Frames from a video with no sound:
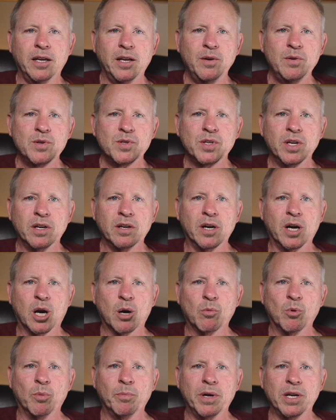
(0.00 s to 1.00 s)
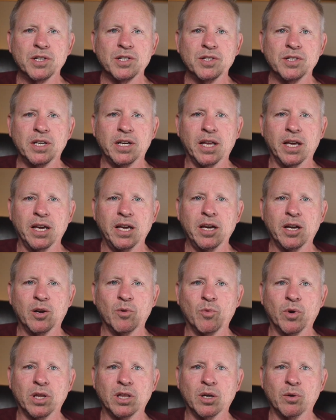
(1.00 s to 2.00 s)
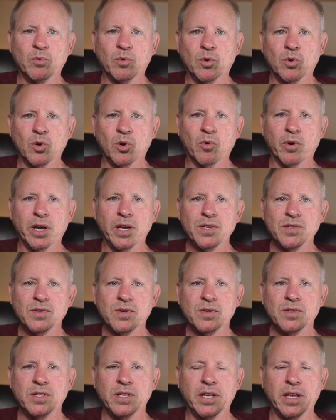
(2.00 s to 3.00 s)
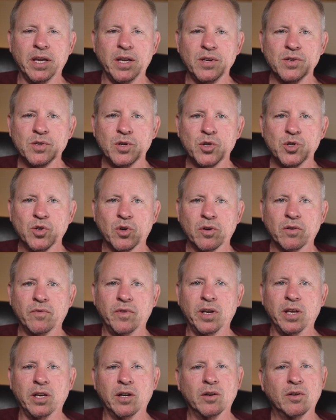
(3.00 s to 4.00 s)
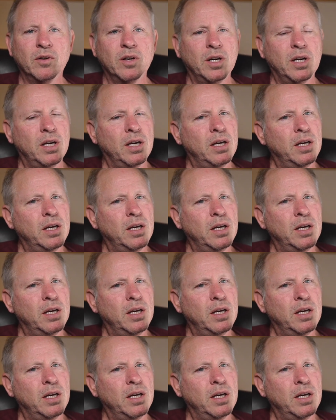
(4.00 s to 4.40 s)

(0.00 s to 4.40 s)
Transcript: interesting honorable mention today, and one that will grace today's short video,